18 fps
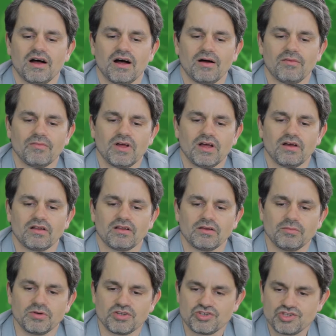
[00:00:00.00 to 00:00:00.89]
a
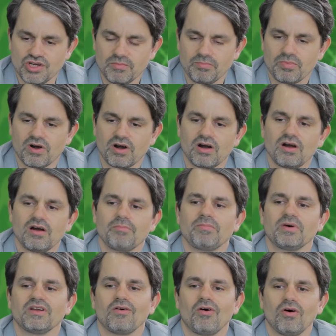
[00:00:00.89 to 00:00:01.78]
little bit
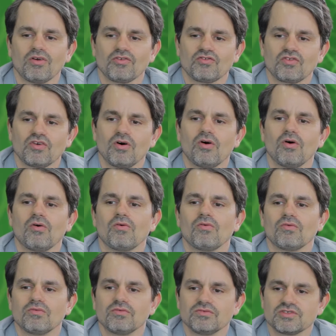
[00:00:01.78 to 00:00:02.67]
cheaper, but
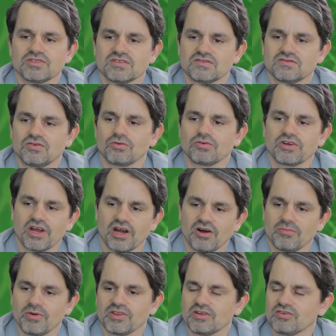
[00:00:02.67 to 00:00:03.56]
also just don't
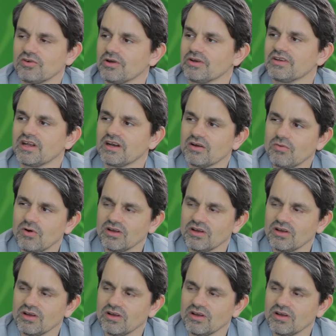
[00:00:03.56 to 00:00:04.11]
care about the data